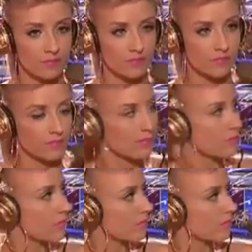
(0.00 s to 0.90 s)

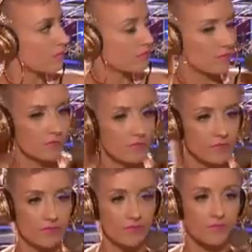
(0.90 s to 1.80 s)

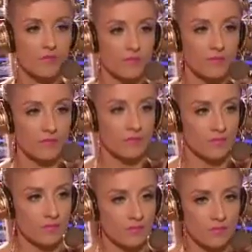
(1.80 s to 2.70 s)

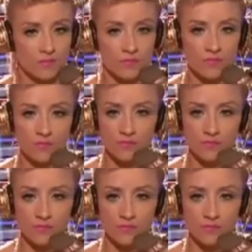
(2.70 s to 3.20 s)
(silent)